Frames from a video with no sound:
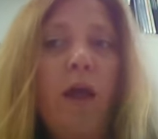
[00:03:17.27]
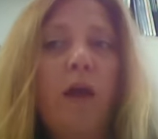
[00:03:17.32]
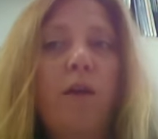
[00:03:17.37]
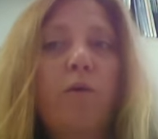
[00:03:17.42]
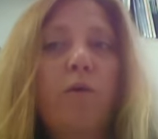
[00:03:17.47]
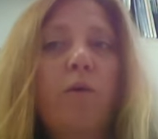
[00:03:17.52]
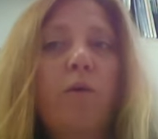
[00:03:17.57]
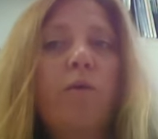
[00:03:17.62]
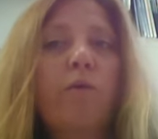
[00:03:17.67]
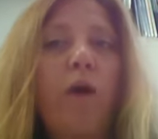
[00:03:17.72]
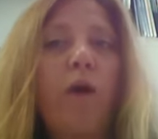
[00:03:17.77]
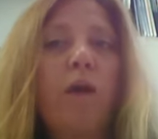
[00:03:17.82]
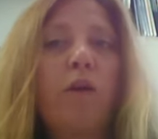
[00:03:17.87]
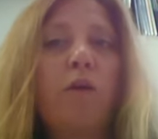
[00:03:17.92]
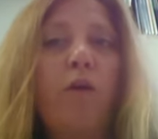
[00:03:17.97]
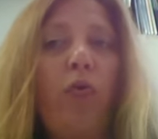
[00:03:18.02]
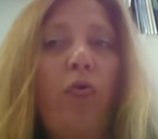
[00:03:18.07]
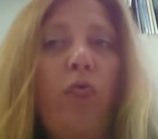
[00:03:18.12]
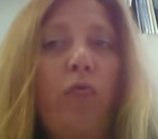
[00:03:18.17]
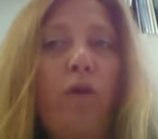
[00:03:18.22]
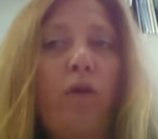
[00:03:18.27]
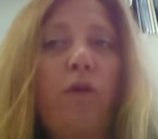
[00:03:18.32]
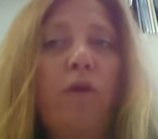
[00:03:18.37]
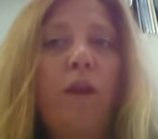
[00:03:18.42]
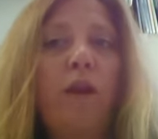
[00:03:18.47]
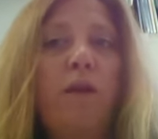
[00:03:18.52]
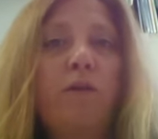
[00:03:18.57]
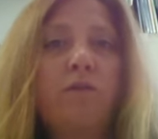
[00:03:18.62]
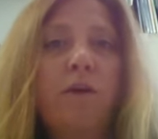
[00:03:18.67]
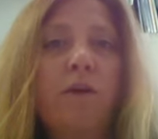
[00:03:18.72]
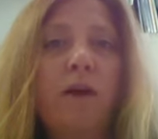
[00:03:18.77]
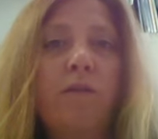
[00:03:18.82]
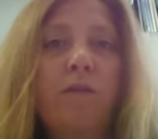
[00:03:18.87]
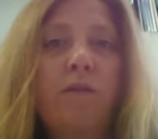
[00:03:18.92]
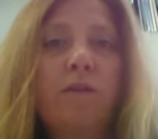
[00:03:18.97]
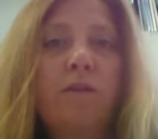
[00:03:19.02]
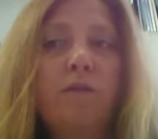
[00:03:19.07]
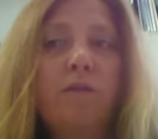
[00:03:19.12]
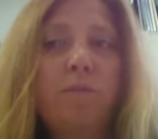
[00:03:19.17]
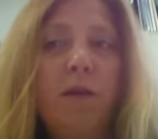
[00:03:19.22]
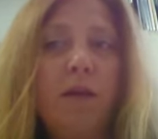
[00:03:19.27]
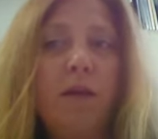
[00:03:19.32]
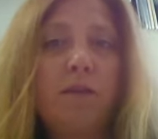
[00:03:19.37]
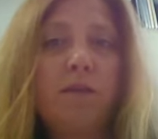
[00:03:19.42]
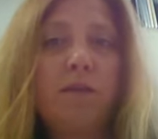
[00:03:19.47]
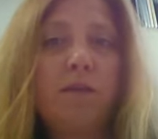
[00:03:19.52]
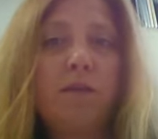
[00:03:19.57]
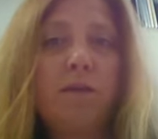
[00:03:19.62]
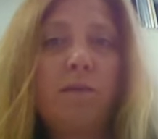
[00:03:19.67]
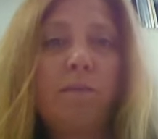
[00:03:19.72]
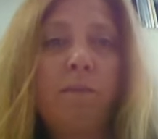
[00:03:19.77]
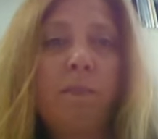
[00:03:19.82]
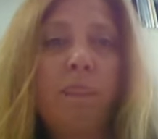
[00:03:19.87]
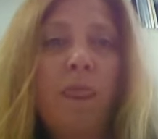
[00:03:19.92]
and you will write your 3rd entry on this piece.